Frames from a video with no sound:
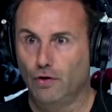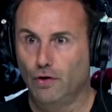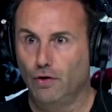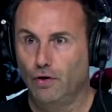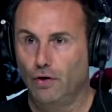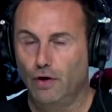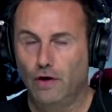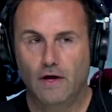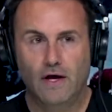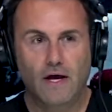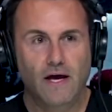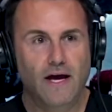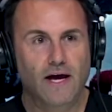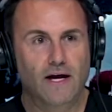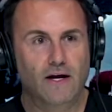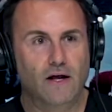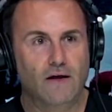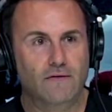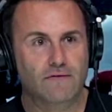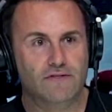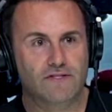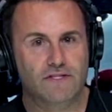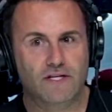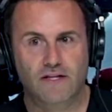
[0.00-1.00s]

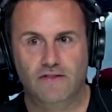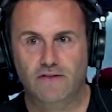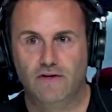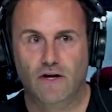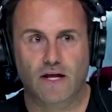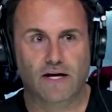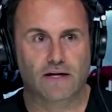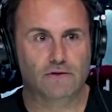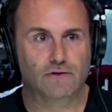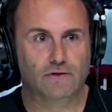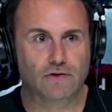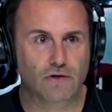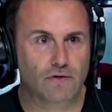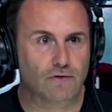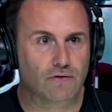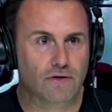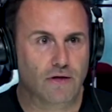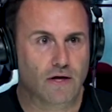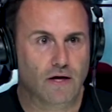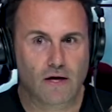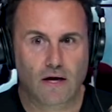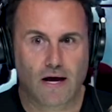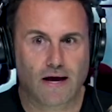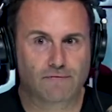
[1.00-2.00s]
And all of a sudden, they're like,
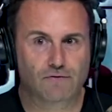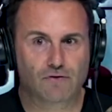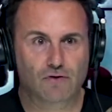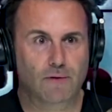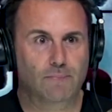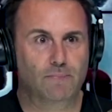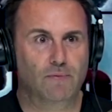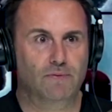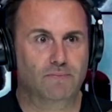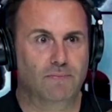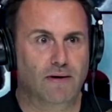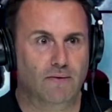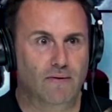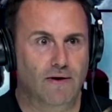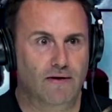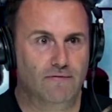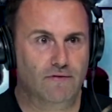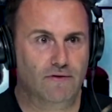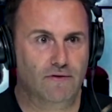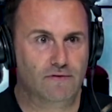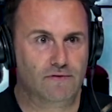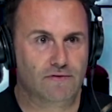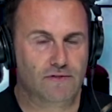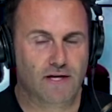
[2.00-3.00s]
"Dude, I've tripled my
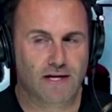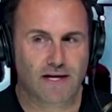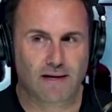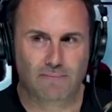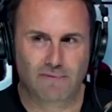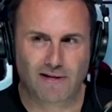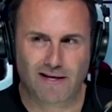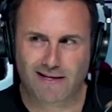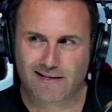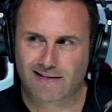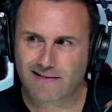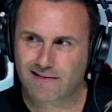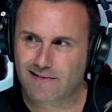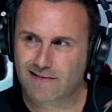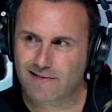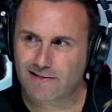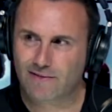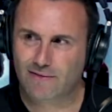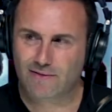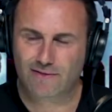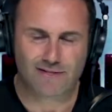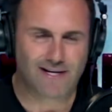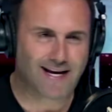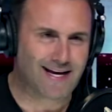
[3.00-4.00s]
revenues," and I'm like.
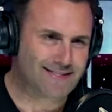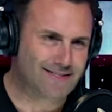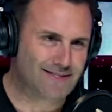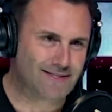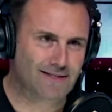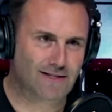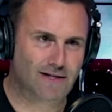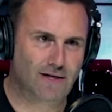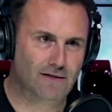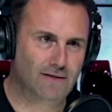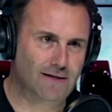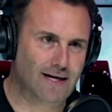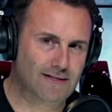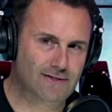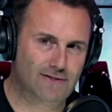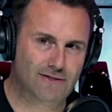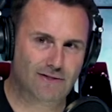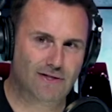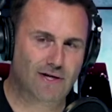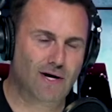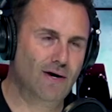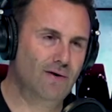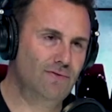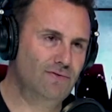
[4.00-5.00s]
Dude, I should I
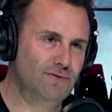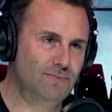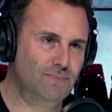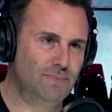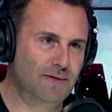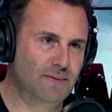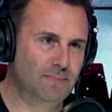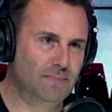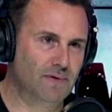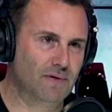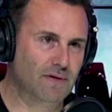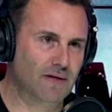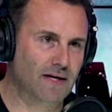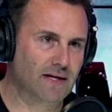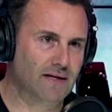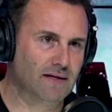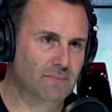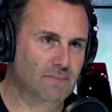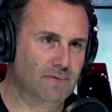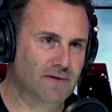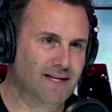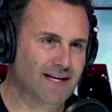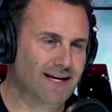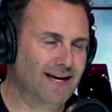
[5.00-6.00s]
should coach people
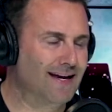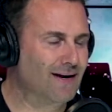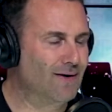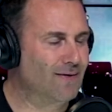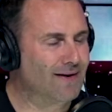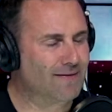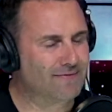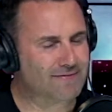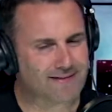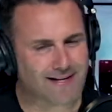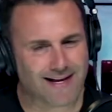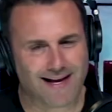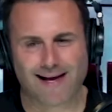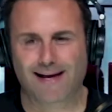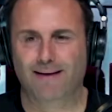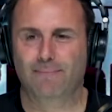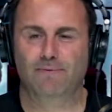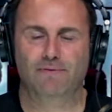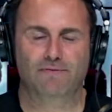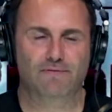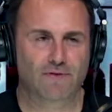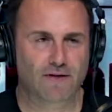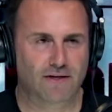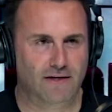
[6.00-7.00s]
like, but then I don't have
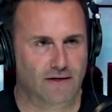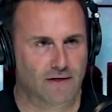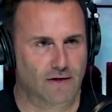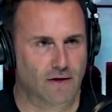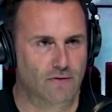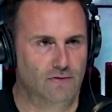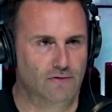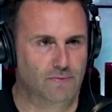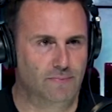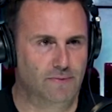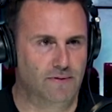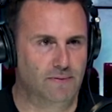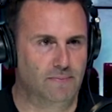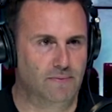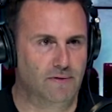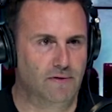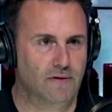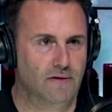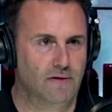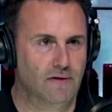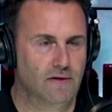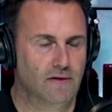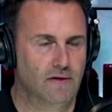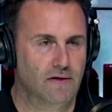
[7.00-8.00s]
time to freaking coach
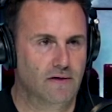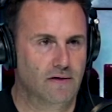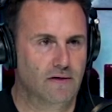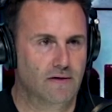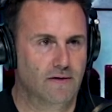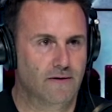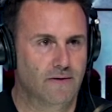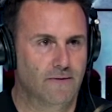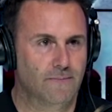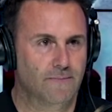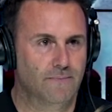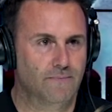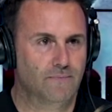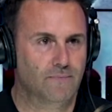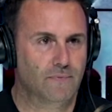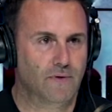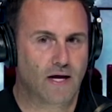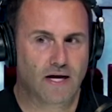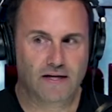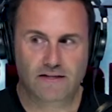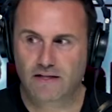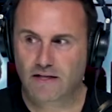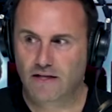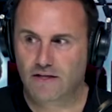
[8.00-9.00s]
people. I'll teach you how to have
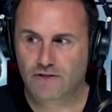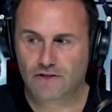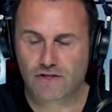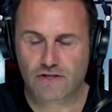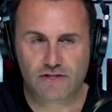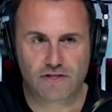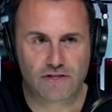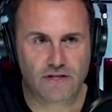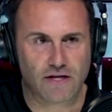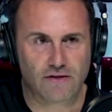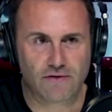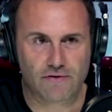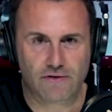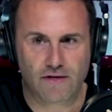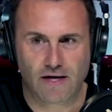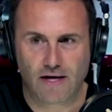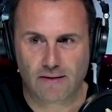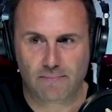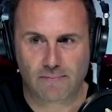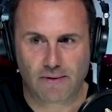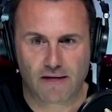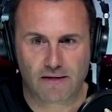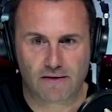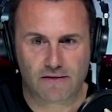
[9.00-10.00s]
time. I did it just the other
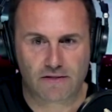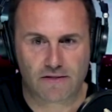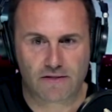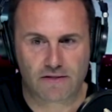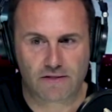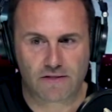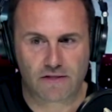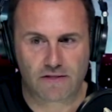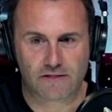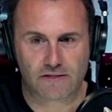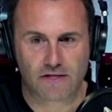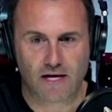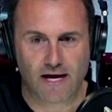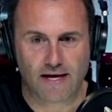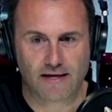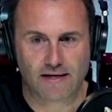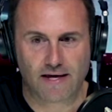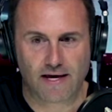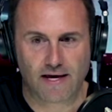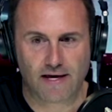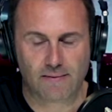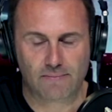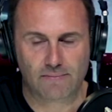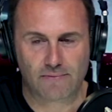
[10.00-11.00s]
day, man. This is, this
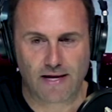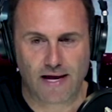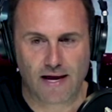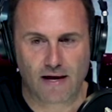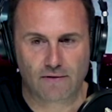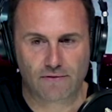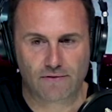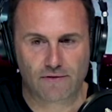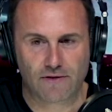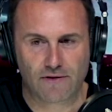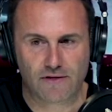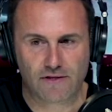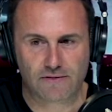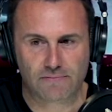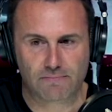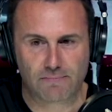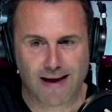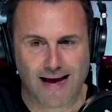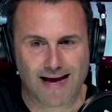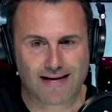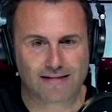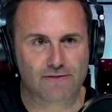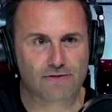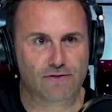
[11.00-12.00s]
guy came down to
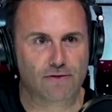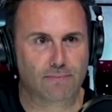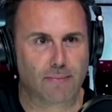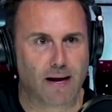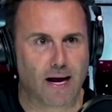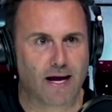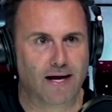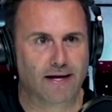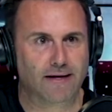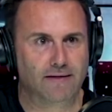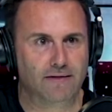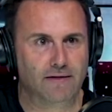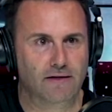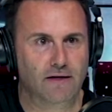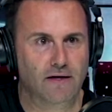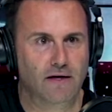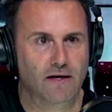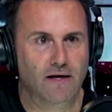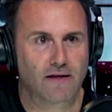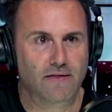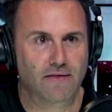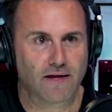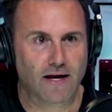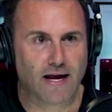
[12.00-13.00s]
this mastermind
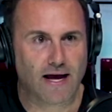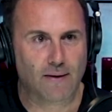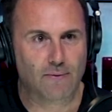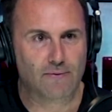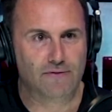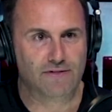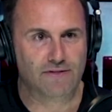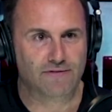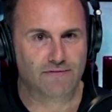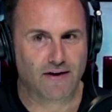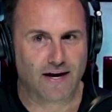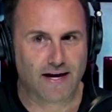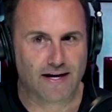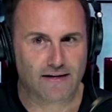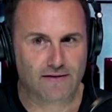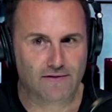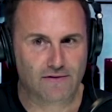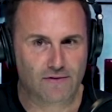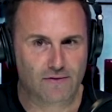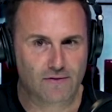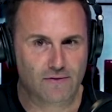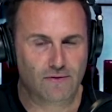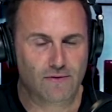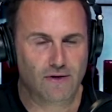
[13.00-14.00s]
that I was
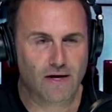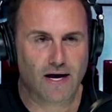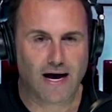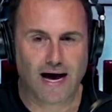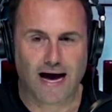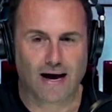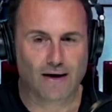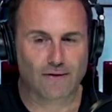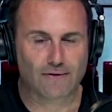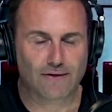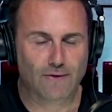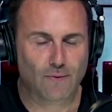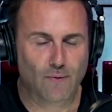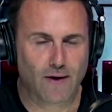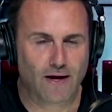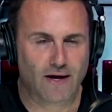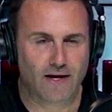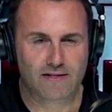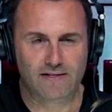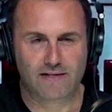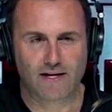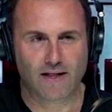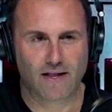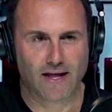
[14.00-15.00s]
invited to. I only
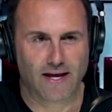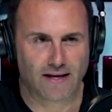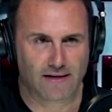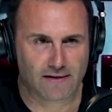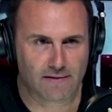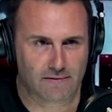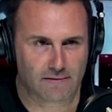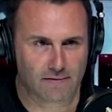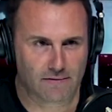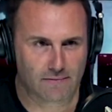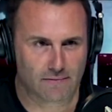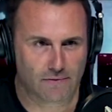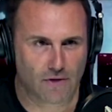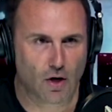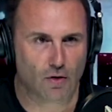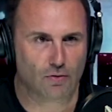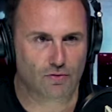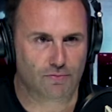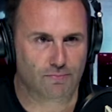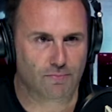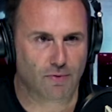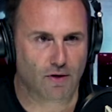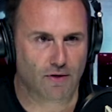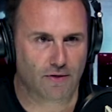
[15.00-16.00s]
went because I like
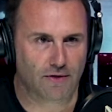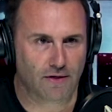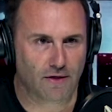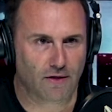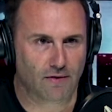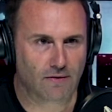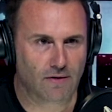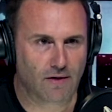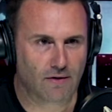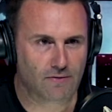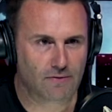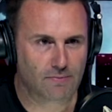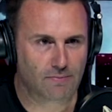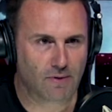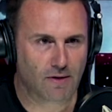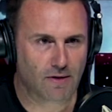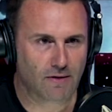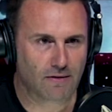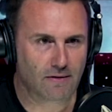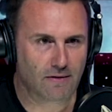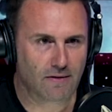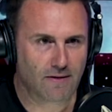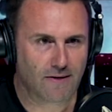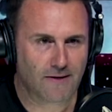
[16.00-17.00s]
Coach Burt, you know, Coach
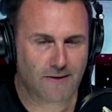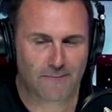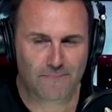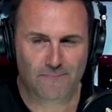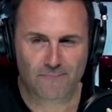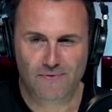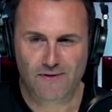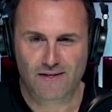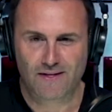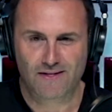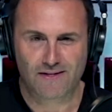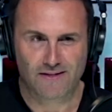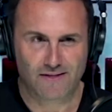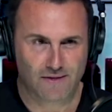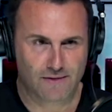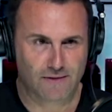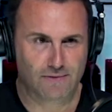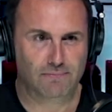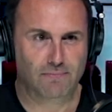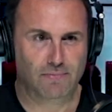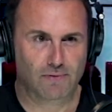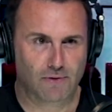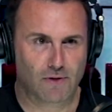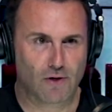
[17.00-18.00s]
yeah, Burt. Yeah,
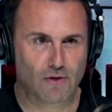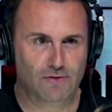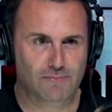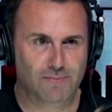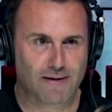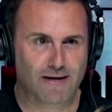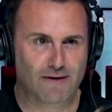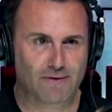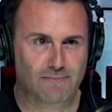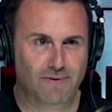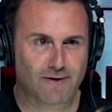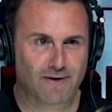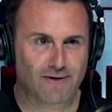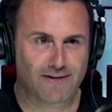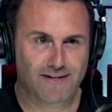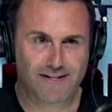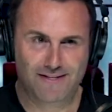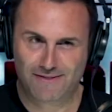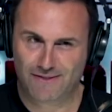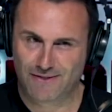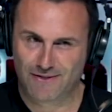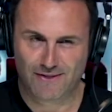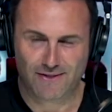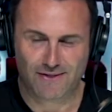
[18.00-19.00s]
Coach Michael Burt,
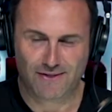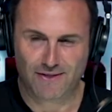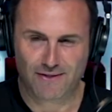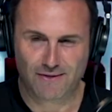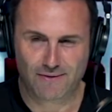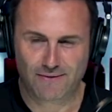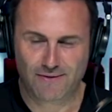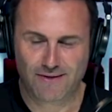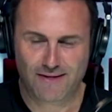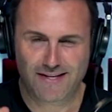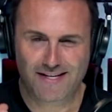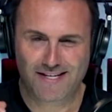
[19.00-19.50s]
he's yeah. a good dude.